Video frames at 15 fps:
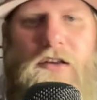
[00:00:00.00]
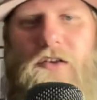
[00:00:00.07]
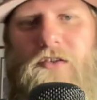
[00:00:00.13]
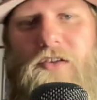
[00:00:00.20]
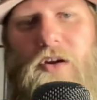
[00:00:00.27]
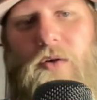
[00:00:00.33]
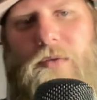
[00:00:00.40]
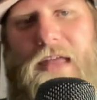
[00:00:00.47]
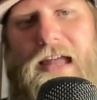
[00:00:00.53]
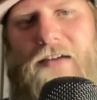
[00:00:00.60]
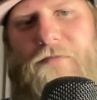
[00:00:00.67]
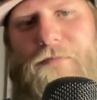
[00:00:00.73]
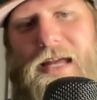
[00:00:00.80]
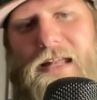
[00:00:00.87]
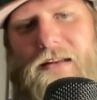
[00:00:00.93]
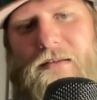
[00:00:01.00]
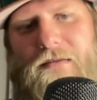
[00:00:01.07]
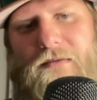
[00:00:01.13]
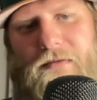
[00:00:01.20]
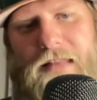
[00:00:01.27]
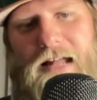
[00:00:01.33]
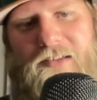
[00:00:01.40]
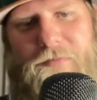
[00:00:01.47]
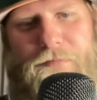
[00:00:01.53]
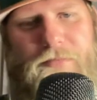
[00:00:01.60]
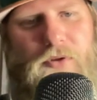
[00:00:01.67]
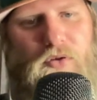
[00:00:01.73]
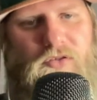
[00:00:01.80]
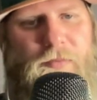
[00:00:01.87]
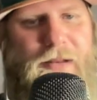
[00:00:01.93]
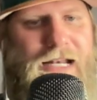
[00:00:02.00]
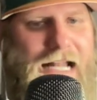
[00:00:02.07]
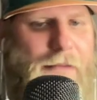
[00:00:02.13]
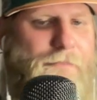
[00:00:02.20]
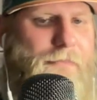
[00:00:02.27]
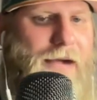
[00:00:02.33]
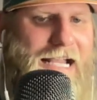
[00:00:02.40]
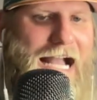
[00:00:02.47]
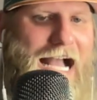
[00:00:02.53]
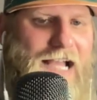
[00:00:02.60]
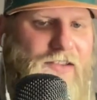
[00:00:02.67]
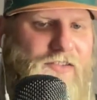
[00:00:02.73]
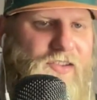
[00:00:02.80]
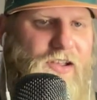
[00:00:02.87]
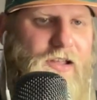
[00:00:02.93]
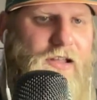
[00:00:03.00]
So they have been, those have been my guys.